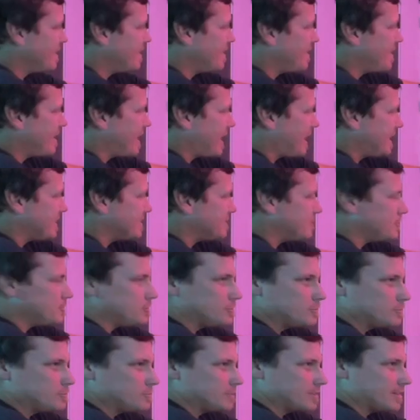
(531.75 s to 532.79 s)
letters. Has to
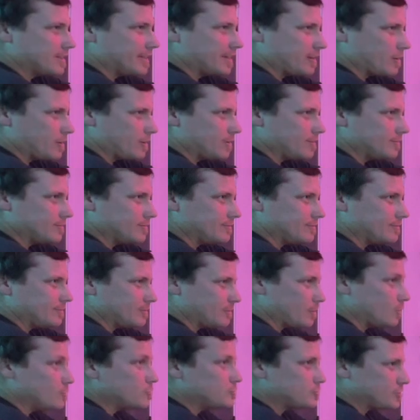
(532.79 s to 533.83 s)
do with like
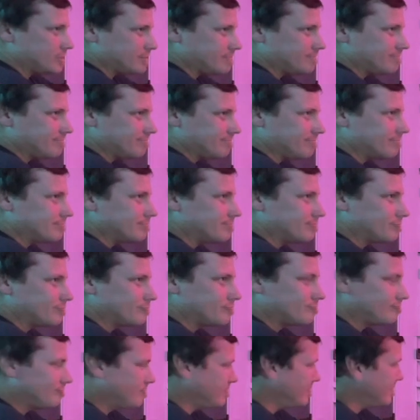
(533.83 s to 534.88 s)
ocean. Ocean.
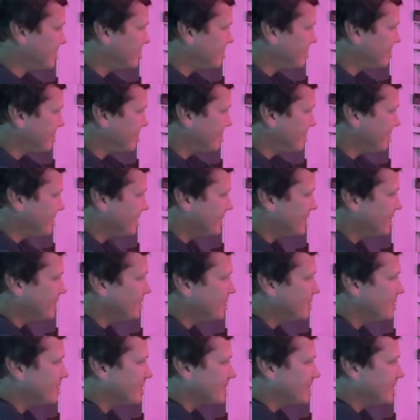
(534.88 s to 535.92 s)
So the middle name will be
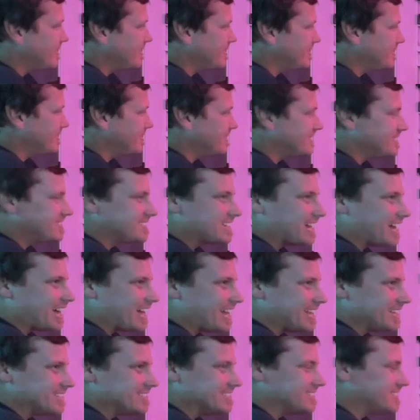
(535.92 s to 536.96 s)
Tides. So
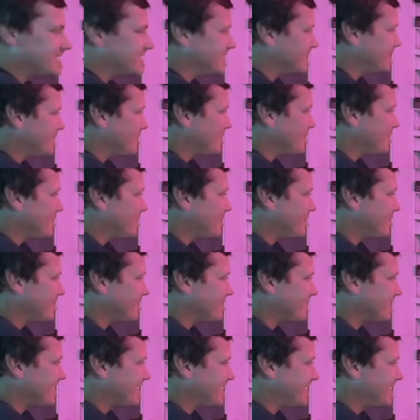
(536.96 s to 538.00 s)
that's all we have, like kind of
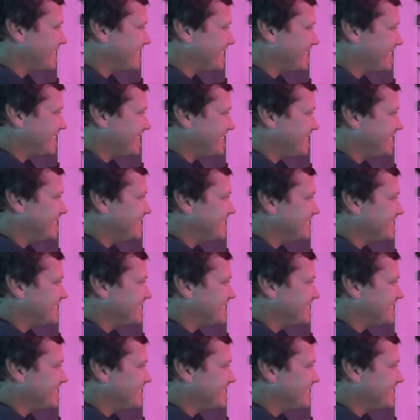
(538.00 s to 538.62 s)
tides. Okay. You